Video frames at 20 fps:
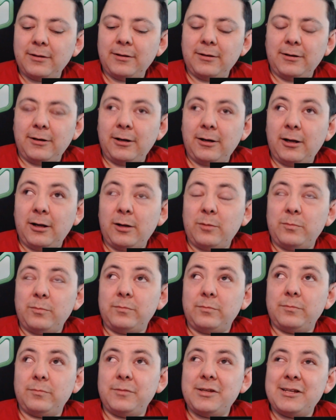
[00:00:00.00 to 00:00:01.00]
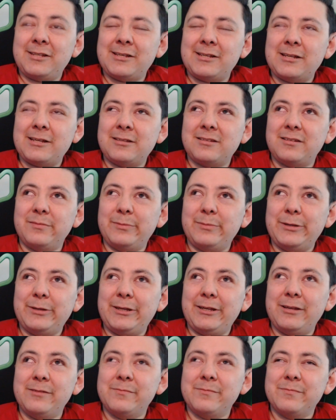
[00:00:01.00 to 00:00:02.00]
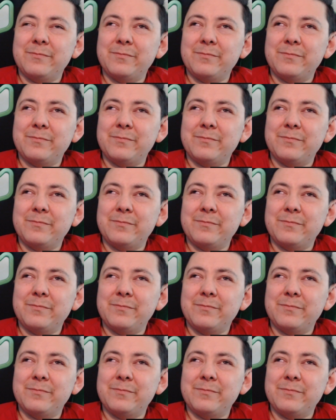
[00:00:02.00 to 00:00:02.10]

it tends to be,